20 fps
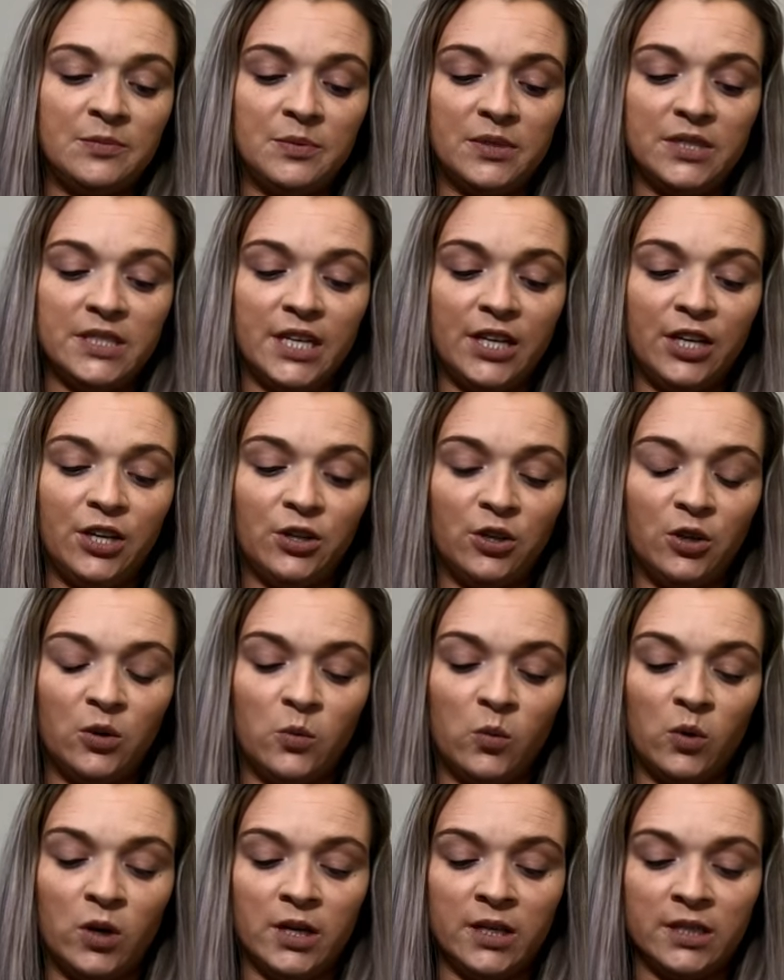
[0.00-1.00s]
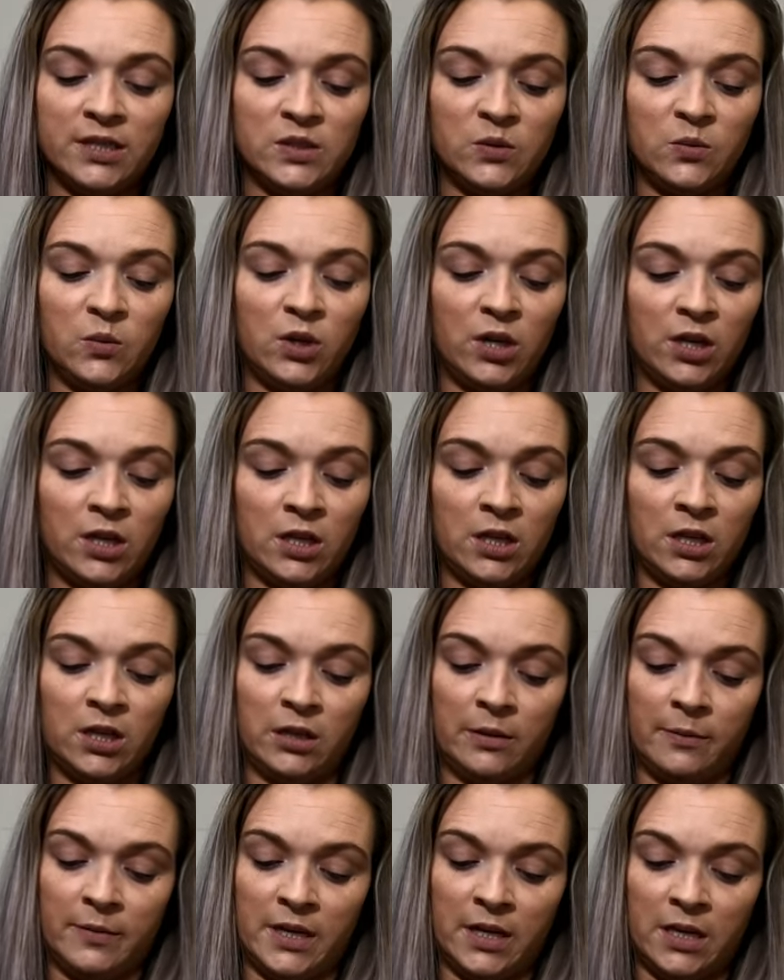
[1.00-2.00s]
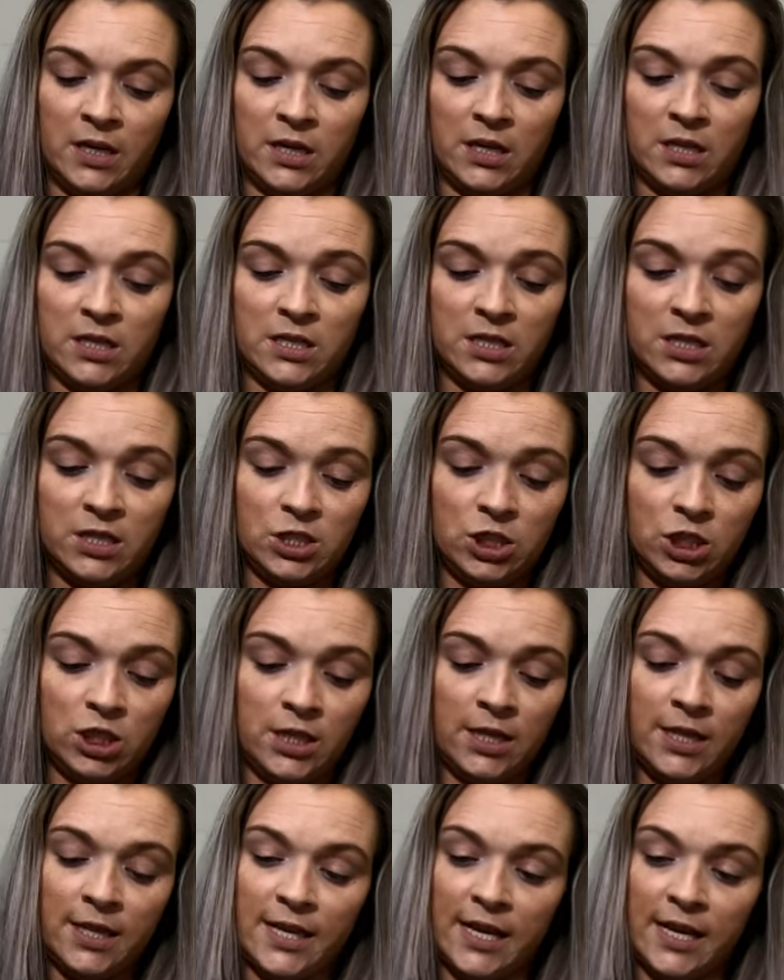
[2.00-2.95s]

particular ones were limited edition.